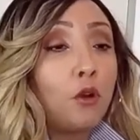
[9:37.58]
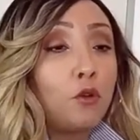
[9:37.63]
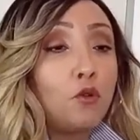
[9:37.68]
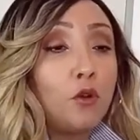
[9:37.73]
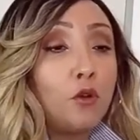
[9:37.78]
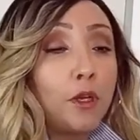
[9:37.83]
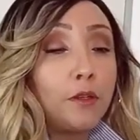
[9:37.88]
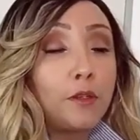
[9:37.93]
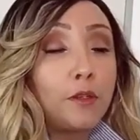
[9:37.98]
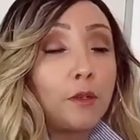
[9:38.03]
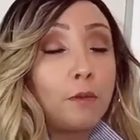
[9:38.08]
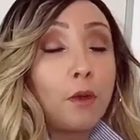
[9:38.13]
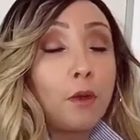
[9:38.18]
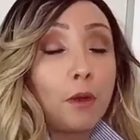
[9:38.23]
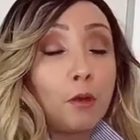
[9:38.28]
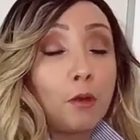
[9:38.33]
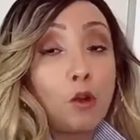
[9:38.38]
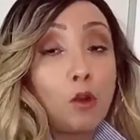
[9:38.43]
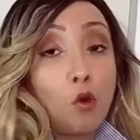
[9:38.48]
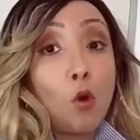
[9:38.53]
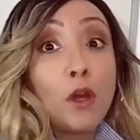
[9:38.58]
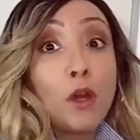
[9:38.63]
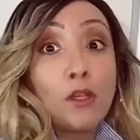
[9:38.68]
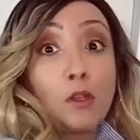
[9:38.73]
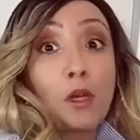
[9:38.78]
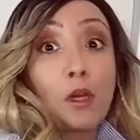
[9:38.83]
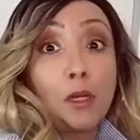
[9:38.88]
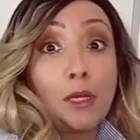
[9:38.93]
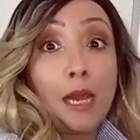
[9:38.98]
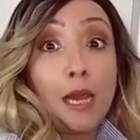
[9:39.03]
who is going
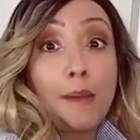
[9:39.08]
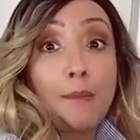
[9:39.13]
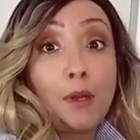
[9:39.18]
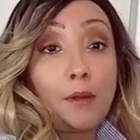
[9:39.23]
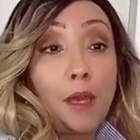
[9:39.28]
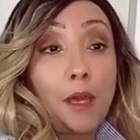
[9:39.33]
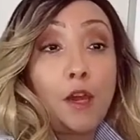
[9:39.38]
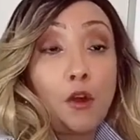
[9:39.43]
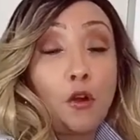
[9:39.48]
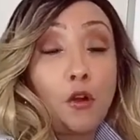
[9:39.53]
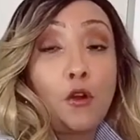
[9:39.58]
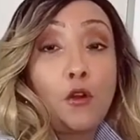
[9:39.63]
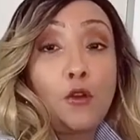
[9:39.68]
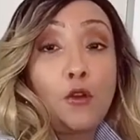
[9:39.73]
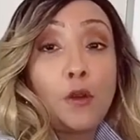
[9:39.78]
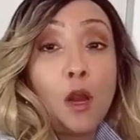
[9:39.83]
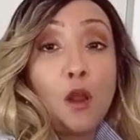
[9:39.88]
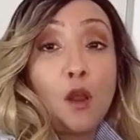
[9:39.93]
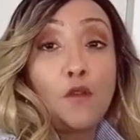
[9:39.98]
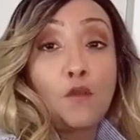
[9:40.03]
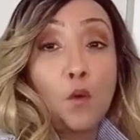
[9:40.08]
to claim that they earn